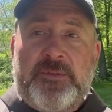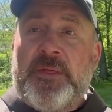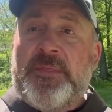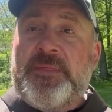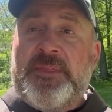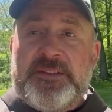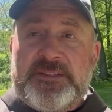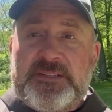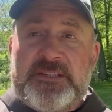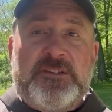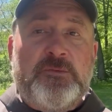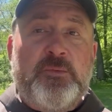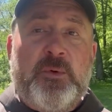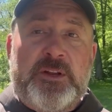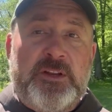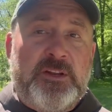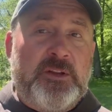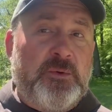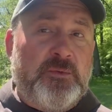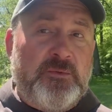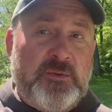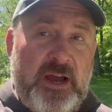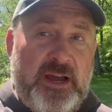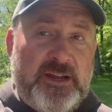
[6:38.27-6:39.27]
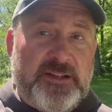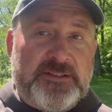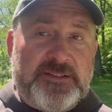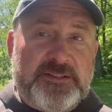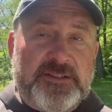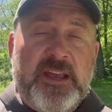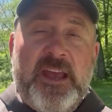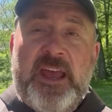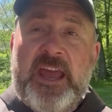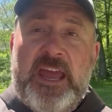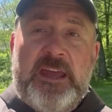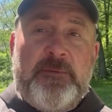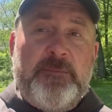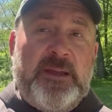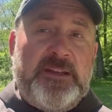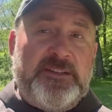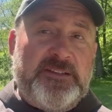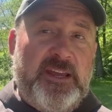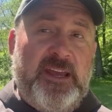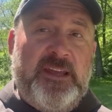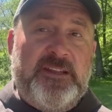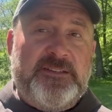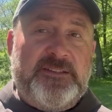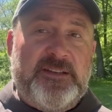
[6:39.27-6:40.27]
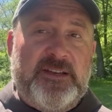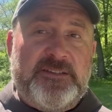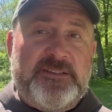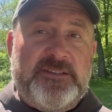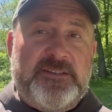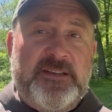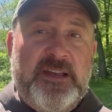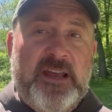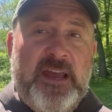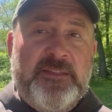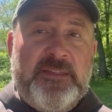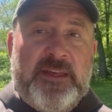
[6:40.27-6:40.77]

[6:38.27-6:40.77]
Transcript: that this is what unites and maintains us,